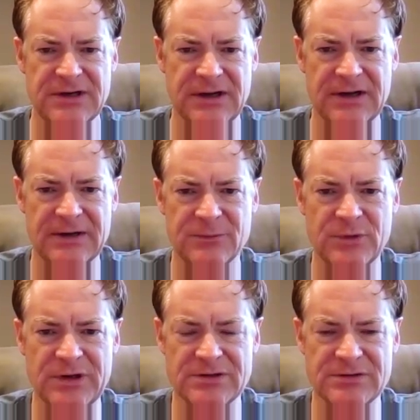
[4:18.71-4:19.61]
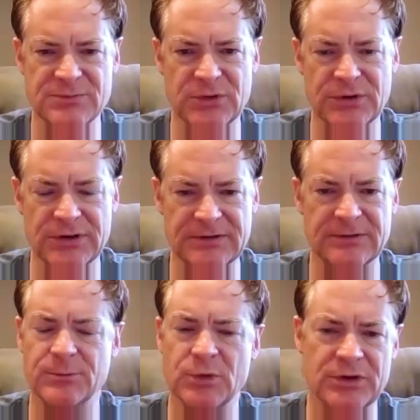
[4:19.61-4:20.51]
um, we can use more
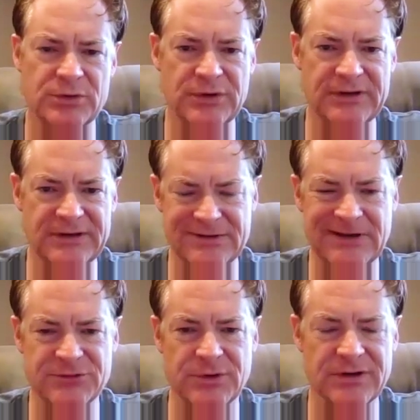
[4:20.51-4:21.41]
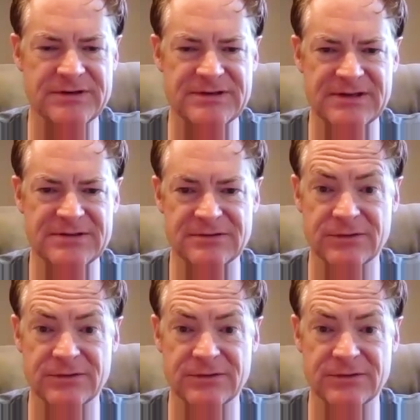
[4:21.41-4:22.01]
more cooling that's less water intensive,